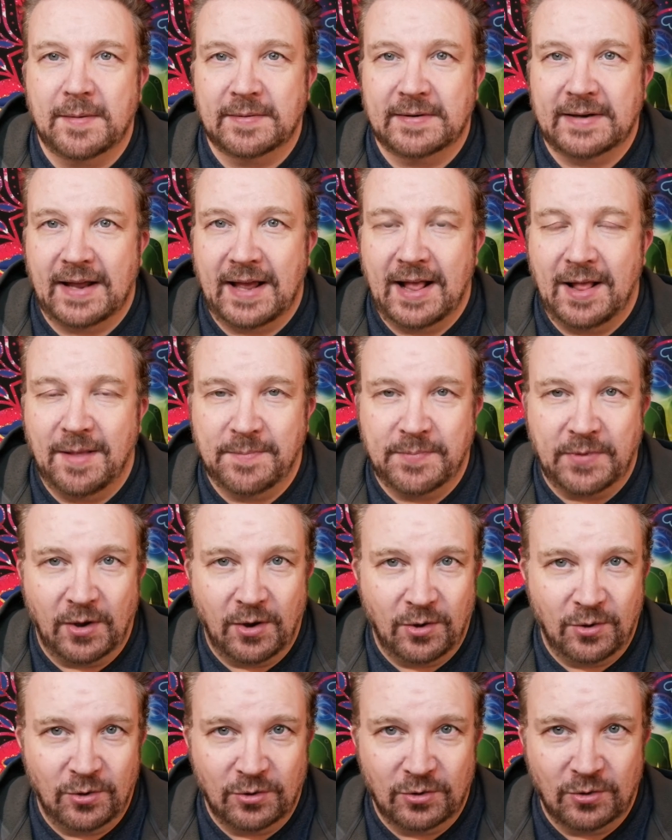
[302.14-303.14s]
able to help the
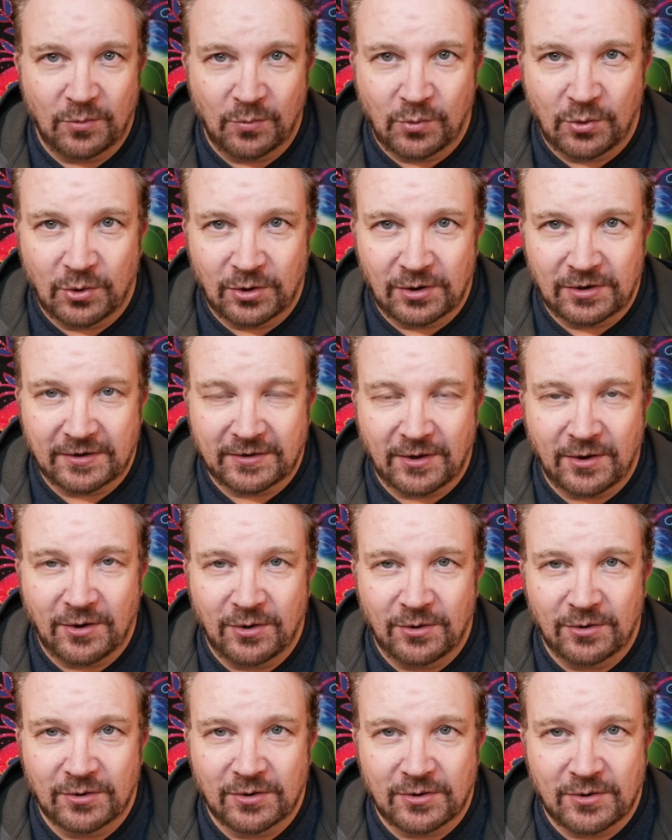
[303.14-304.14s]
whole world or the
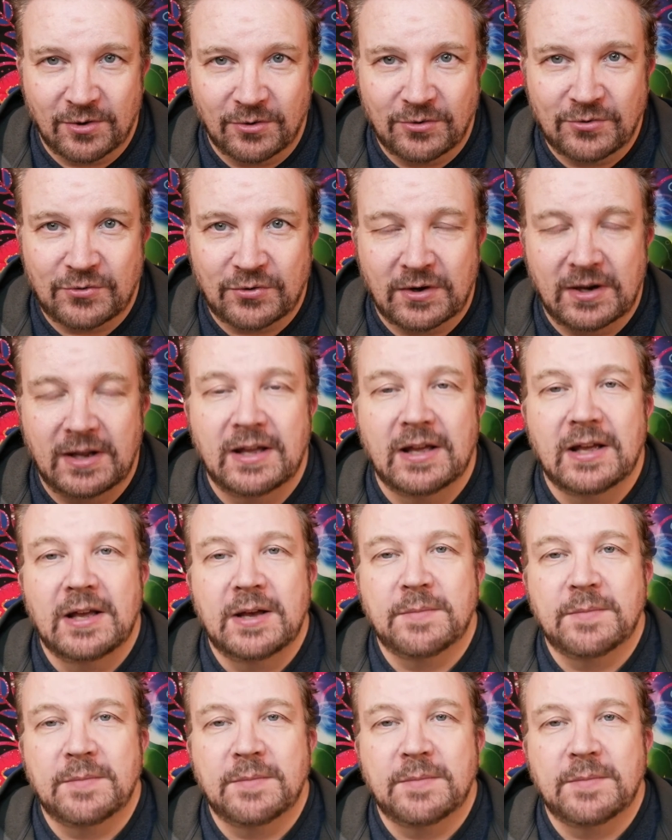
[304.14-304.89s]
whole country,